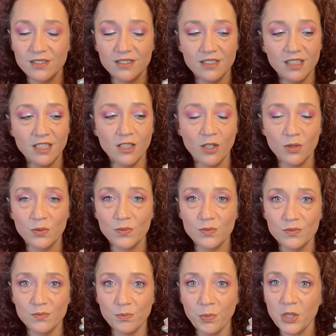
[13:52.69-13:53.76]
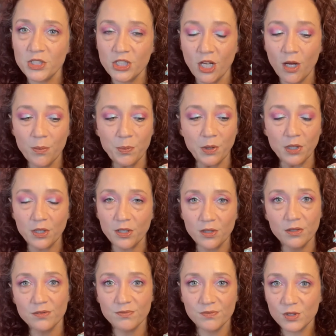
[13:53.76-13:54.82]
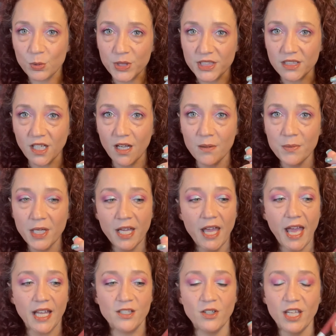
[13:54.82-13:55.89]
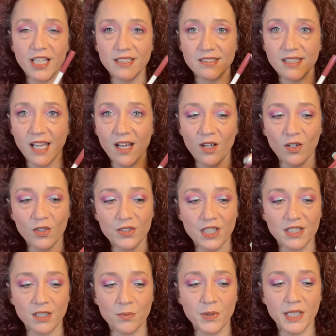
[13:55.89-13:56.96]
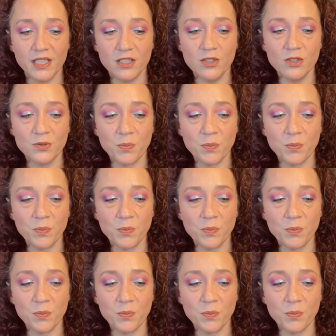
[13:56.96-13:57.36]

you know, push up or twist up and you can't tell that they're being used.